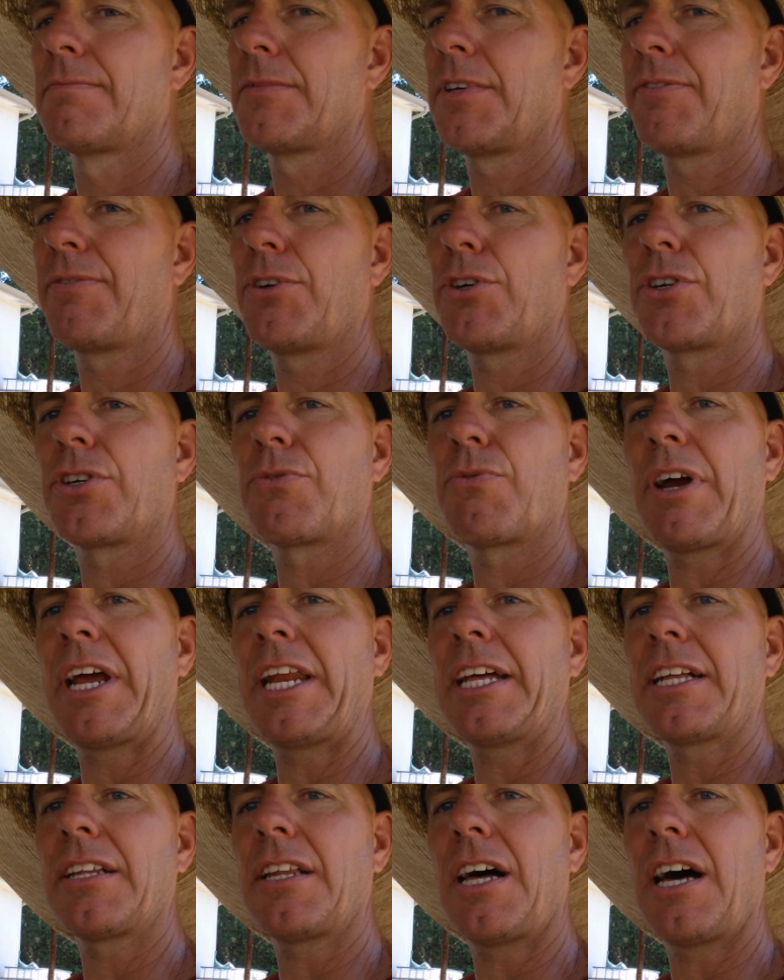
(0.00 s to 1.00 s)
if you're in a
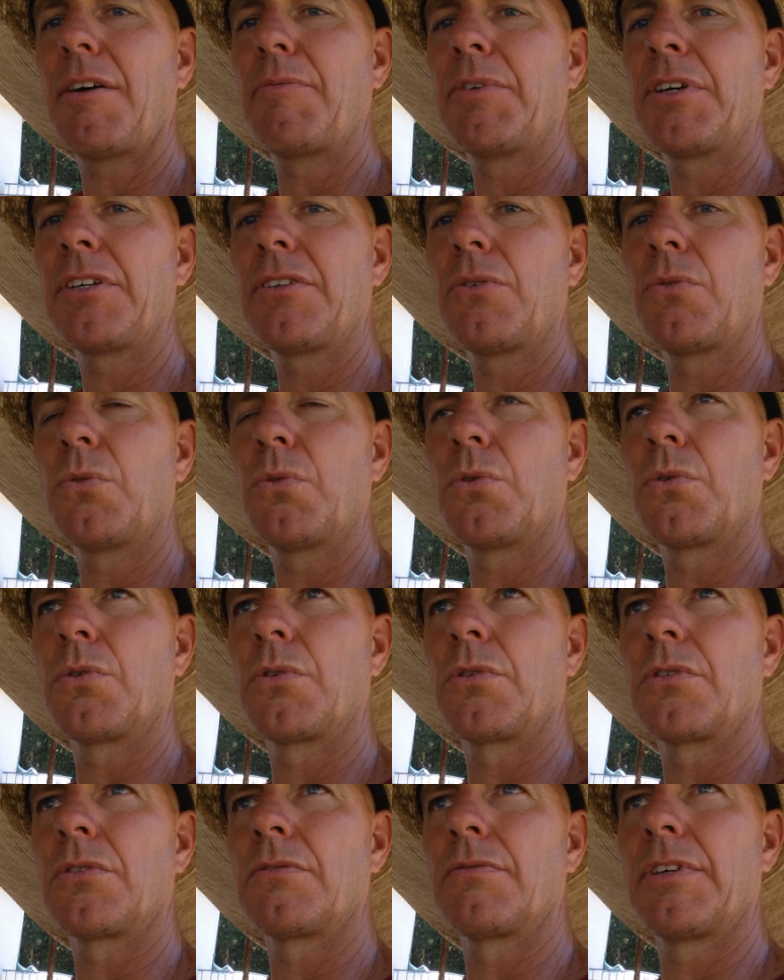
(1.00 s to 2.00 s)
rainy climate
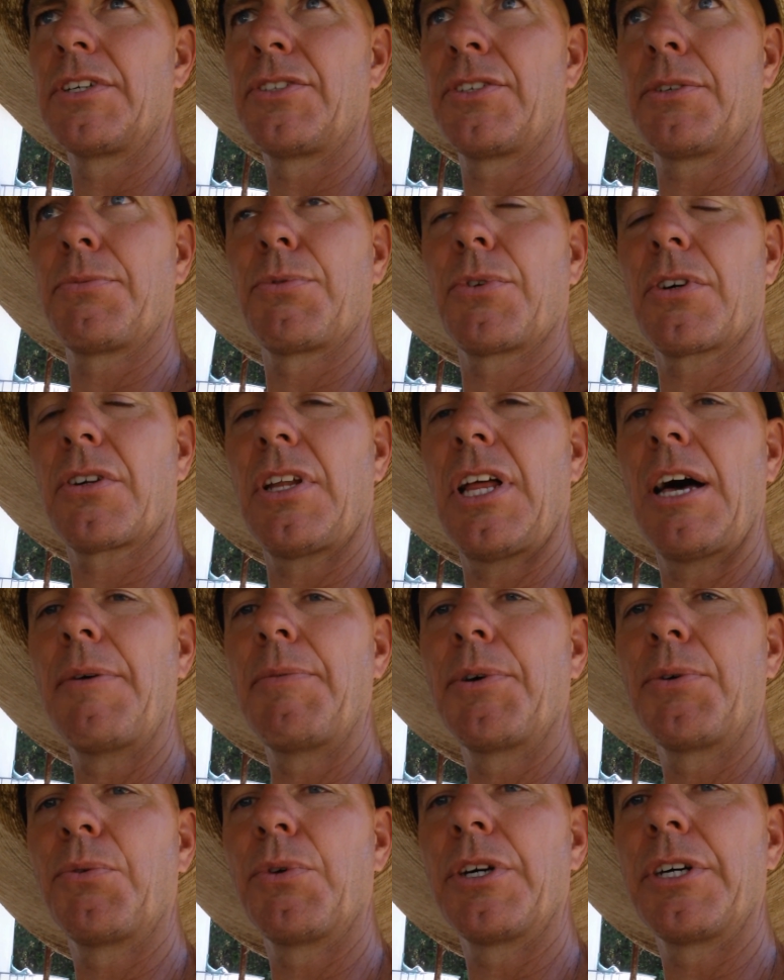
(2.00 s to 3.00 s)
or a temperate
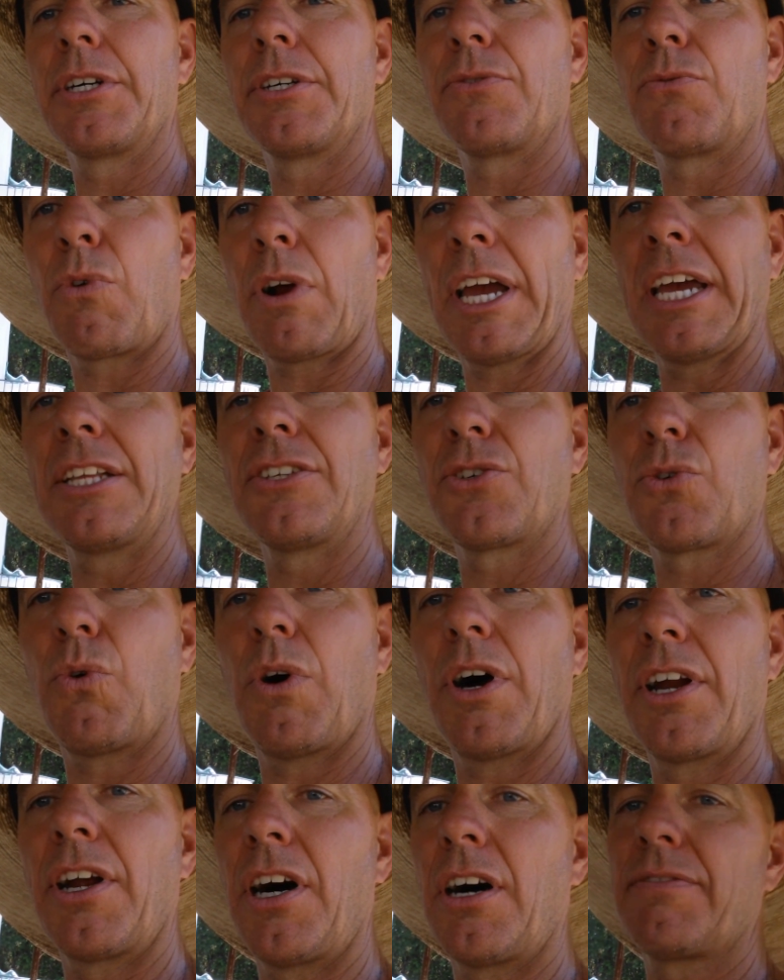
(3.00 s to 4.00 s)
climate where it rains
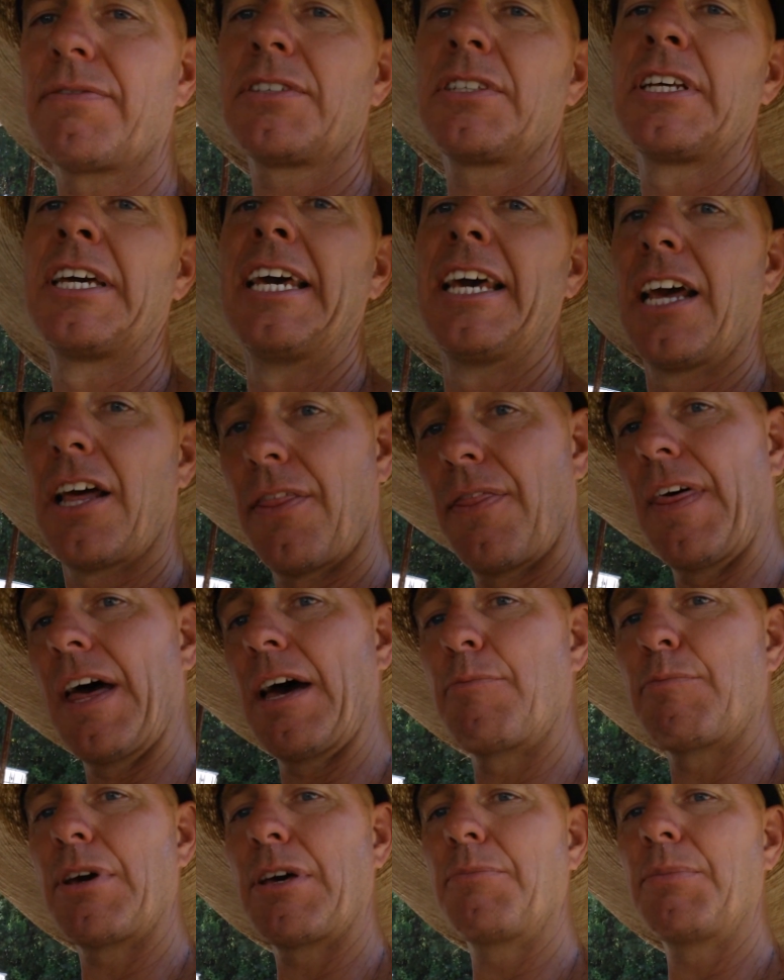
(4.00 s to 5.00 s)
quite often,
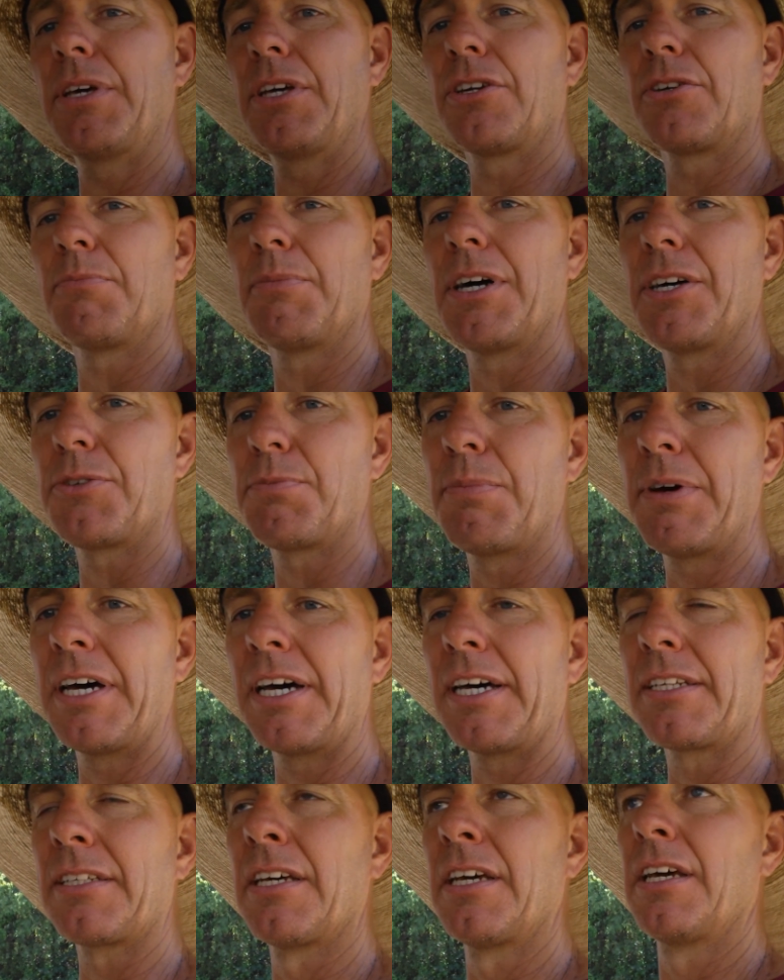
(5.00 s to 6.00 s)
that may be your best
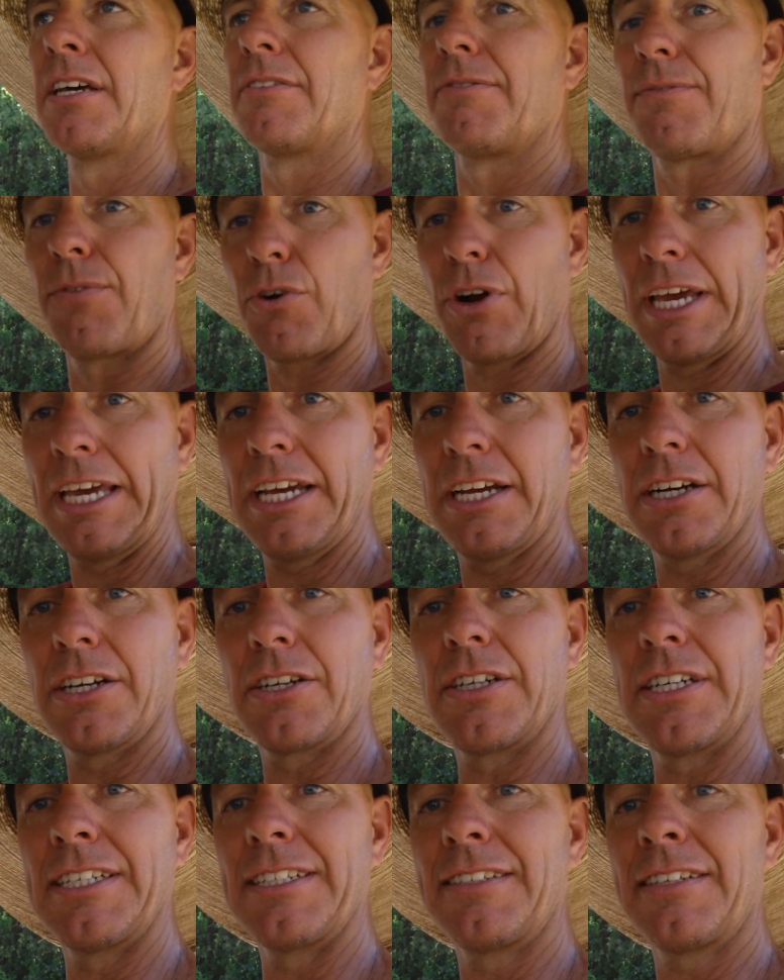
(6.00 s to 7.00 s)
bet. For
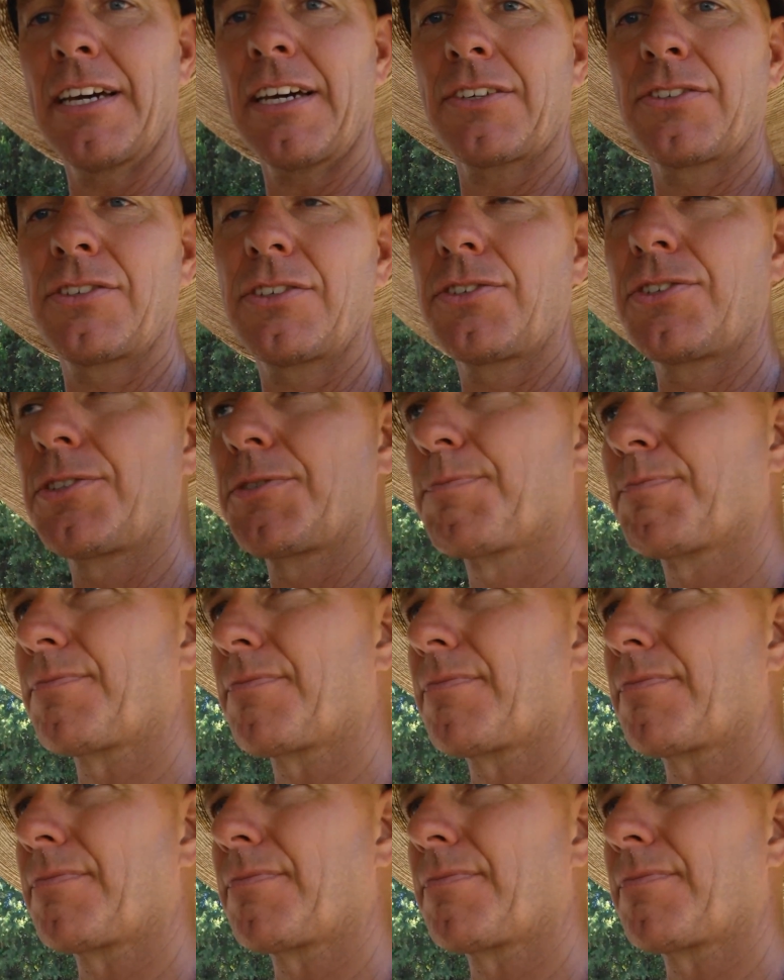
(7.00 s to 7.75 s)
here in Texas,